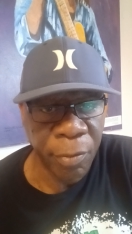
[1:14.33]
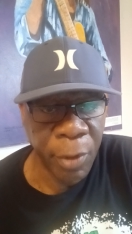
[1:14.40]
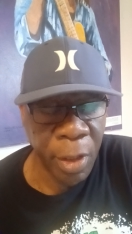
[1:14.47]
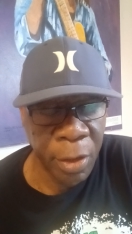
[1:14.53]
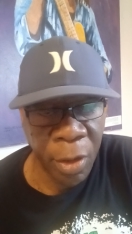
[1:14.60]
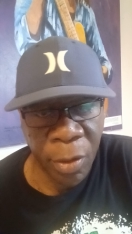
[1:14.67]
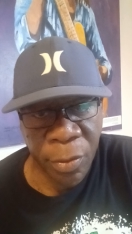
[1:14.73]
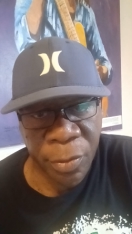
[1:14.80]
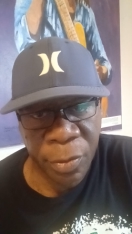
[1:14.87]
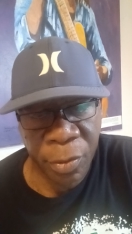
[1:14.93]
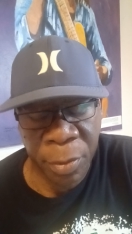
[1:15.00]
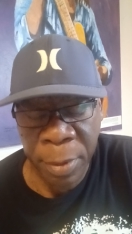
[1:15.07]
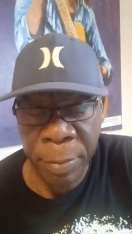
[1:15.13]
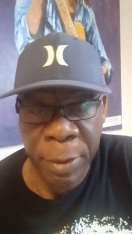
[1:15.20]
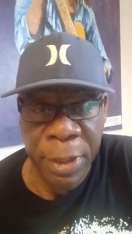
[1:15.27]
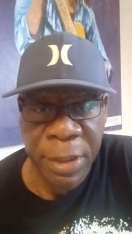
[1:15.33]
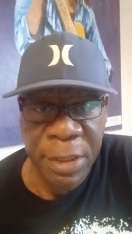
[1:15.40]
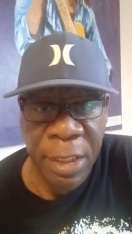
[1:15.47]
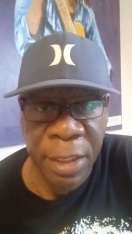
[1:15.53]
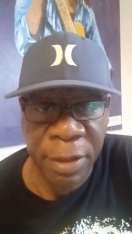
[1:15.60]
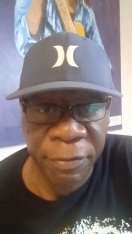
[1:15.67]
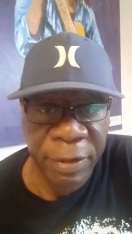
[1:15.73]
No, remember, it's
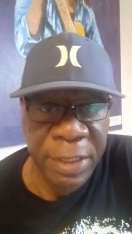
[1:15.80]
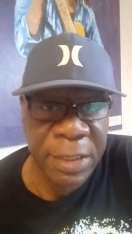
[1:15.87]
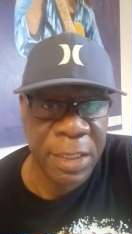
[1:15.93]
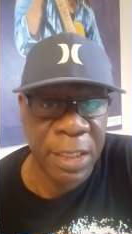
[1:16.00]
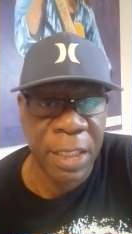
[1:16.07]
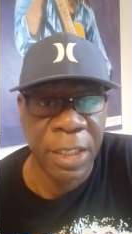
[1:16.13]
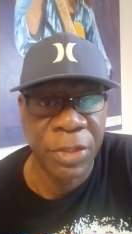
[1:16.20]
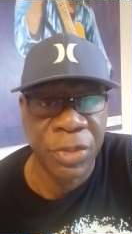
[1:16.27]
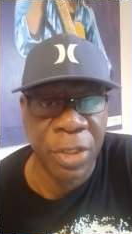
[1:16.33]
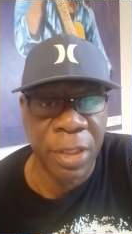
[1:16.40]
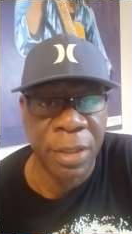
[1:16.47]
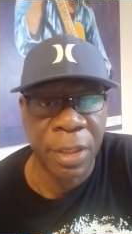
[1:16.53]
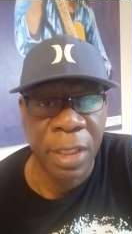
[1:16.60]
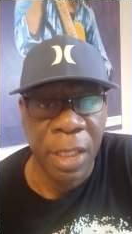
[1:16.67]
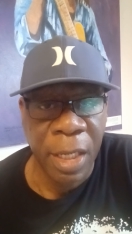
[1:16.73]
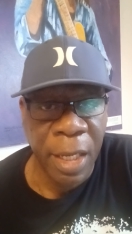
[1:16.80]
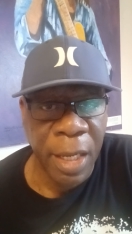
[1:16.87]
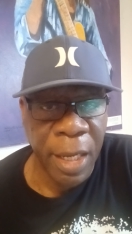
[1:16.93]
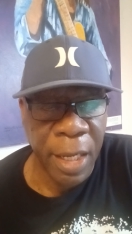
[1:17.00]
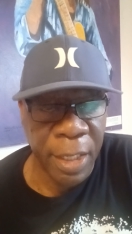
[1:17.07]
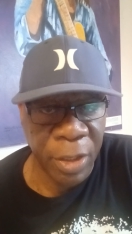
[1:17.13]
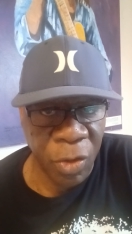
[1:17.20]
an investigation,
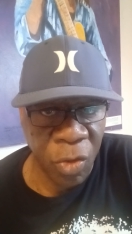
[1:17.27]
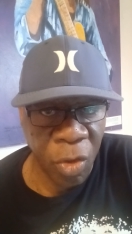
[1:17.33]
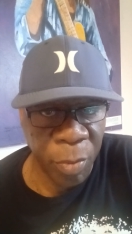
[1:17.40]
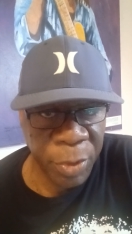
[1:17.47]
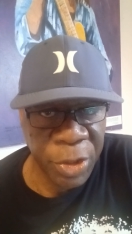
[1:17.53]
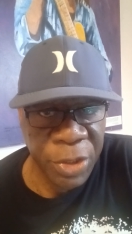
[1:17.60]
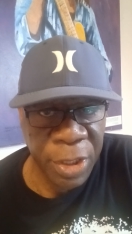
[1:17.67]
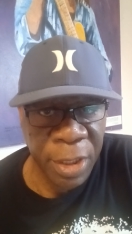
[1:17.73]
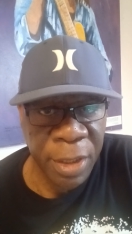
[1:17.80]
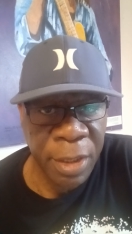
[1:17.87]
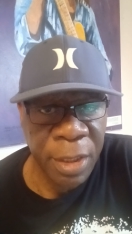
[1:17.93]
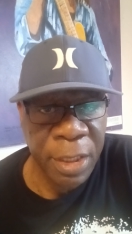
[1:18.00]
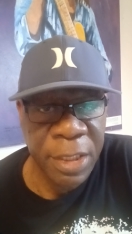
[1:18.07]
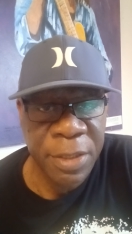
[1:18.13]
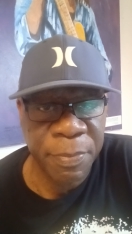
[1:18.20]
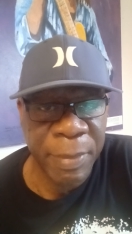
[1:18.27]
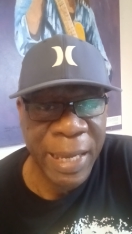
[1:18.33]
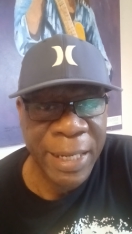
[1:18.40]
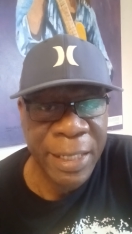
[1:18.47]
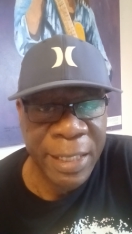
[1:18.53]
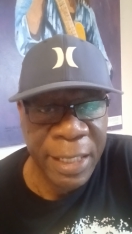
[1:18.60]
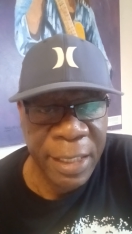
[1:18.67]
and the commission is
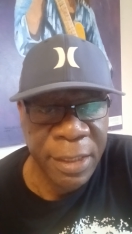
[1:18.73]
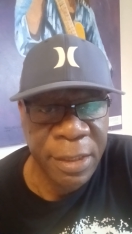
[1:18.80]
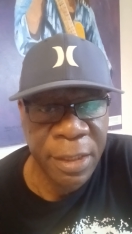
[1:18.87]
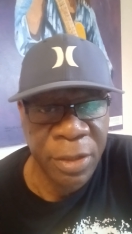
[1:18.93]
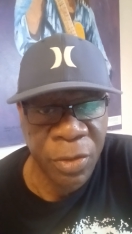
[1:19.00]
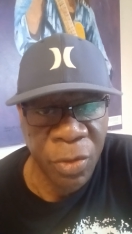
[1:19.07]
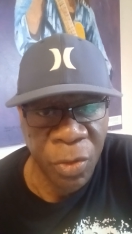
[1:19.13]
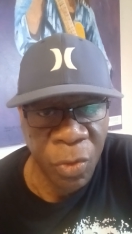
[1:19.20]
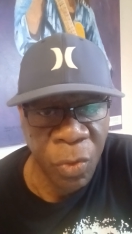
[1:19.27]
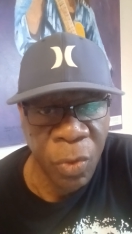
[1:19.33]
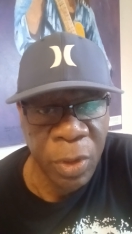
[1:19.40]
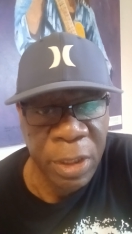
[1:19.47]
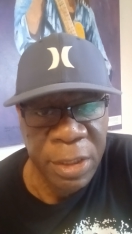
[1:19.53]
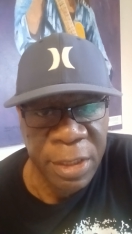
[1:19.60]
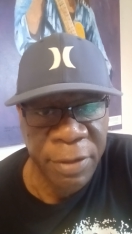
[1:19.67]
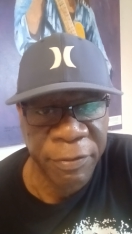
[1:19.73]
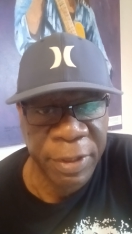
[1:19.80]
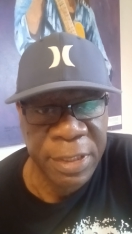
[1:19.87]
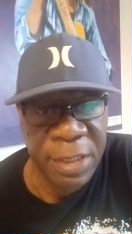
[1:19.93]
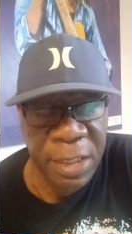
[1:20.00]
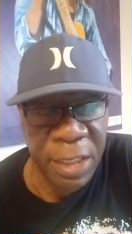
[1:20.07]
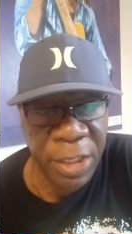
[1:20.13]
mandated to do these
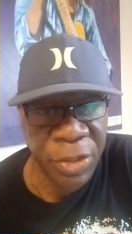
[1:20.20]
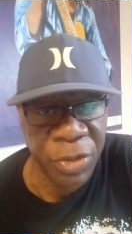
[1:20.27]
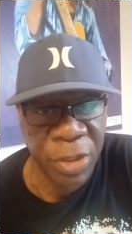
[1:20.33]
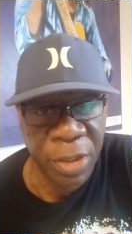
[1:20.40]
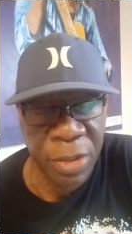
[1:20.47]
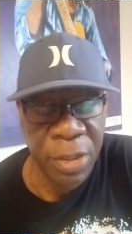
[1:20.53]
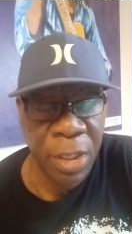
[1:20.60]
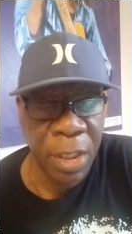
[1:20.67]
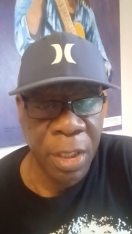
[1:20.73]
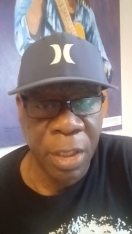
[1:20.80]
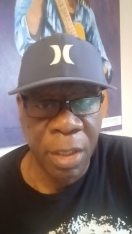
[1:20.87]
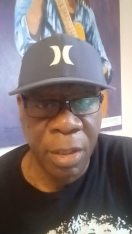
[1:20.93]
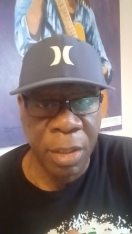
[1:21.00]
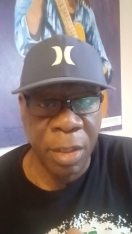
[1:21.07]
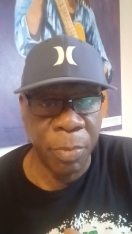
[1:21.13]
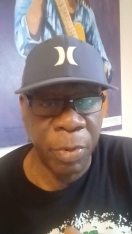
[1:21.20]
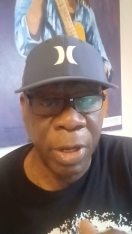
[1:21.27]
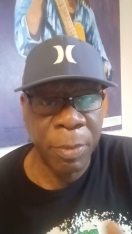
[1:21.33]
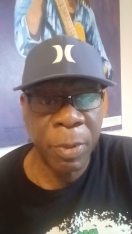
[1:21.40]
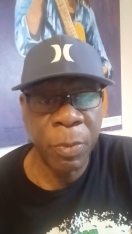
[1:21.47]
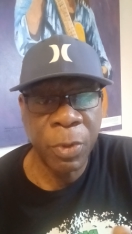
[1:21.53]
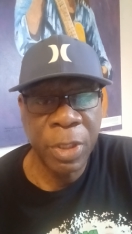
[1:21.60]
investigations. The
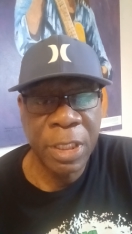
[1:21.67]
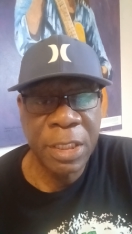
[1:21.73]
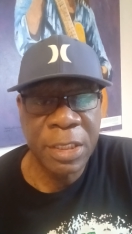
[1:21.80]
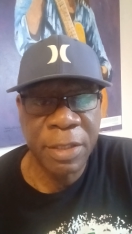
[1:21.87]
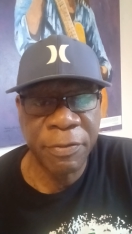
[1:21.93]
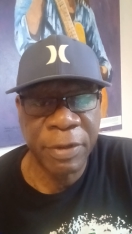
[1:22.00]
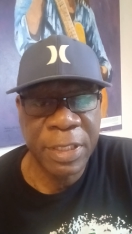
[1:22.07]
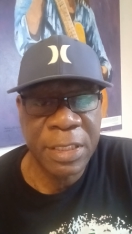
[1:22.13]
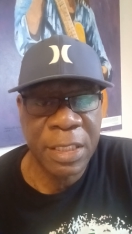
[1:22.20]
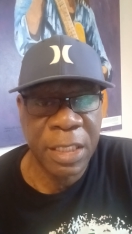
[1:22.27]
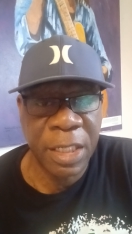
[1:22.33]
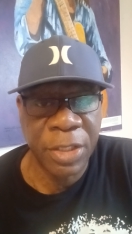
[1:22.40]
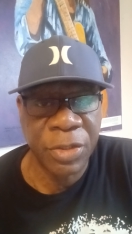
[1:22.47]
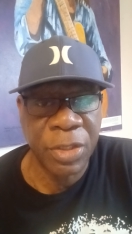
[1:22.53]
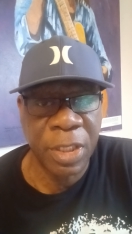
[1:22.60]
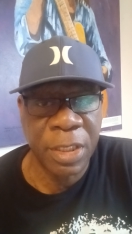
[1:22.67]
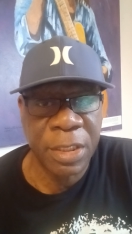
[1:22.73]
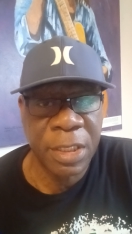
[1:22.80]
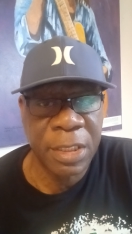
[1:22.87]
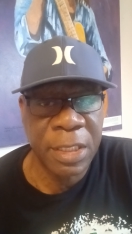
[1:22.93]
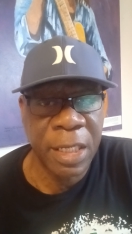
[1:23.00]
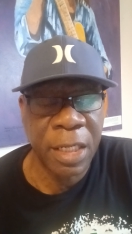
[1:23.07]
problem with these investigations
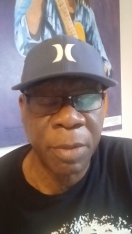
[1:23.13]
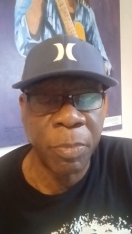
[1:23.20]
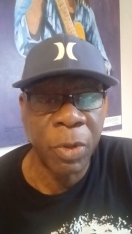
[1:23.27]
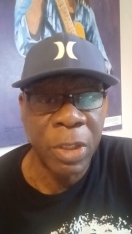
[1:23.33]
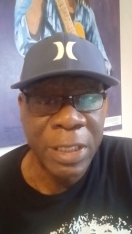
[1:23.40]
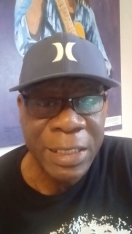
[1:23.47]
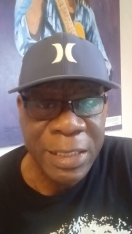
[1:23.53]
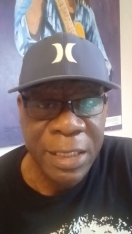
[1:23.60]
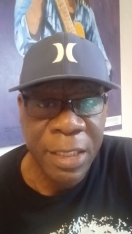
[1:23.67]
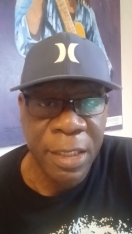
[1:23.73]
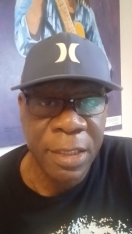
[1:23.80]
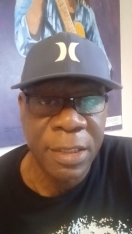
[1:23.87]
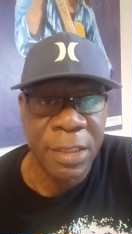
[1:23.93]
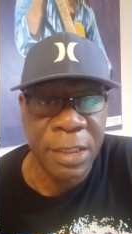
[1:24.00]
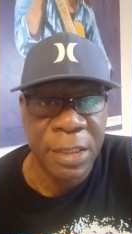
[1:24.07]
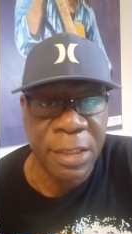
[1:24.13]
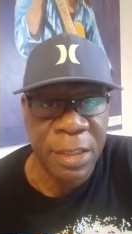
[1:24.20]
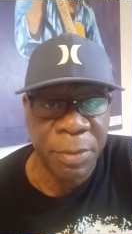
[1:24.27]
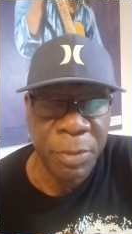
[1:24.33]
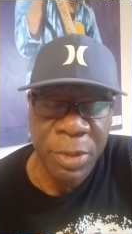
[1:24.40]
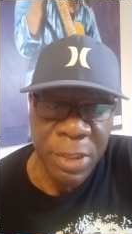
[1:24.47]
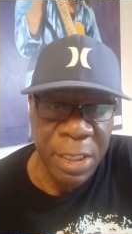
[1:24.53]
is that the political
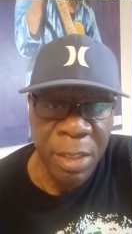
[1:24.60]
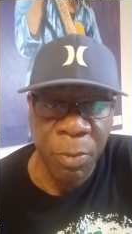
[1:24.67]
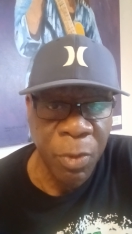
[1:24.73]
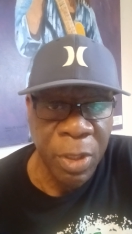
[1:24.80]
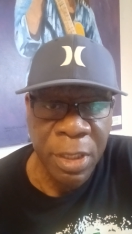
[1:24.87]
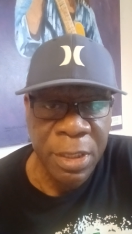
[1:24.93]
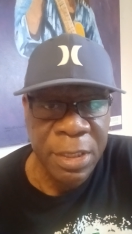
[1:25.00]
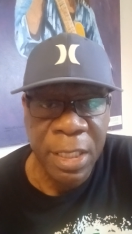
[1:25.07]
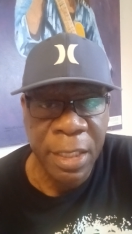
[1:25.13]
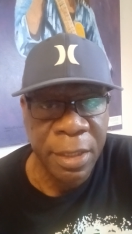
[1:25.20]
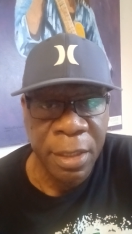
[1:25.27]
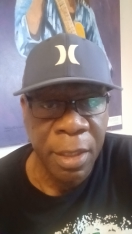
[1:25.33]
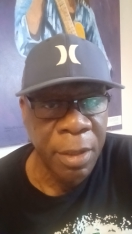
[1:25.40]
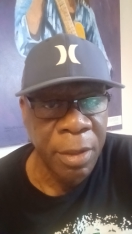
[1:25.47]
system, same ones that